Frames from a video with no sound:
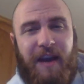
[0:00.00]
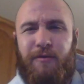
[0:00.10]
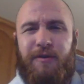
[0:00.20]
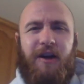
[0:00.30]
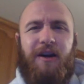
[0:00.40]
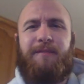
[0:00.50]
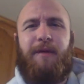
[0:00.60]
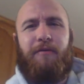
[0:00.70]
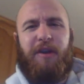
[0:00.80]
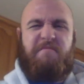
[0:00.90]
Everyone talks
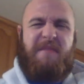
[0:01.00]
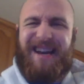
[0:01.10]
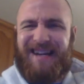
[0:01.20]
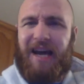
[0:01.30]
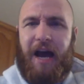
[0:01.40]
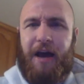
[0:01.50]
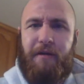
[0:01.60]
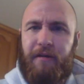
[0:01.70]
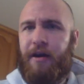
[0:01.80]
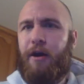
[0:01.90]
about like Mana Tithe.